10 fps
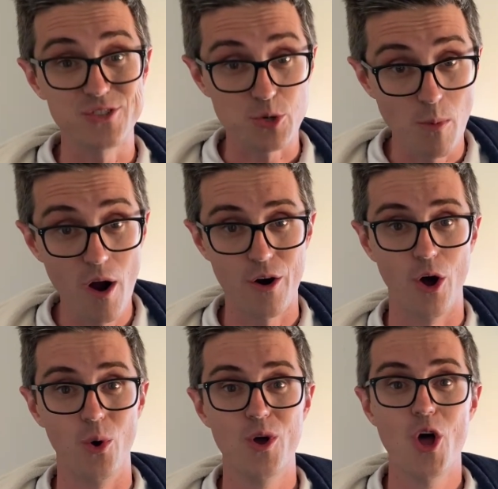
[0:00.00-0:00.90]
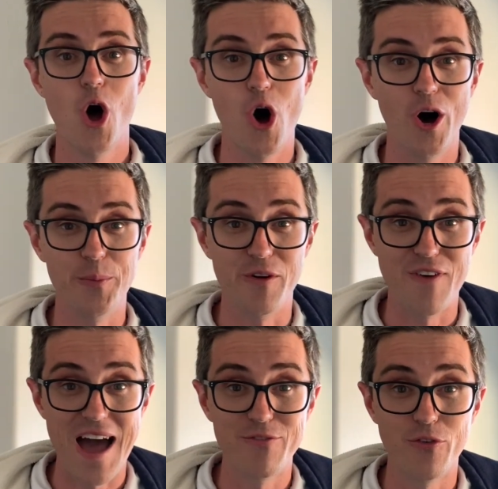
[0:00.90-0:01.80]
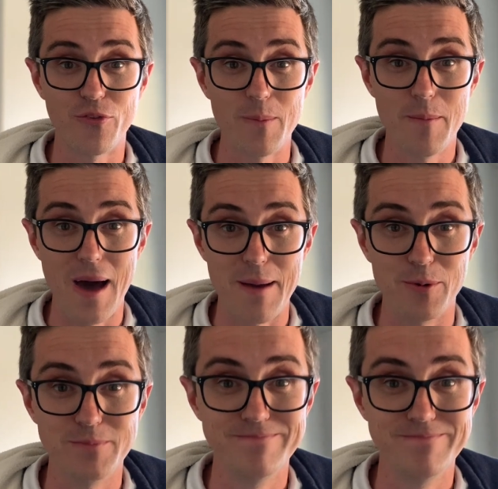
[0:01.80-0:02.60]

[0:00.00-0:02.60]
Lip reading: tomorrow on Revival from the Bible.